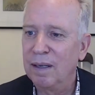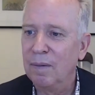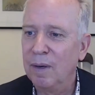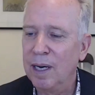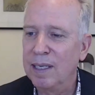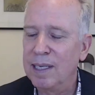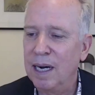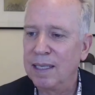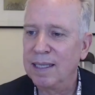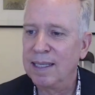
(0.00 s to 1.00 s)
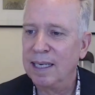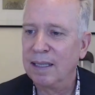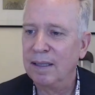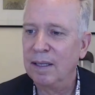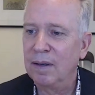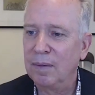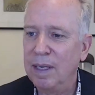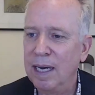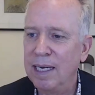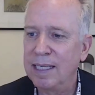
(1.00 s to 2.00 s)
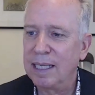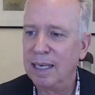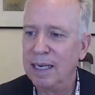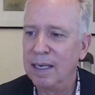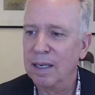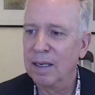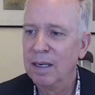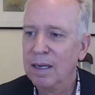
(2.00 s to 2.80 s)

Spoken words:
went on doxycycline 3 days later,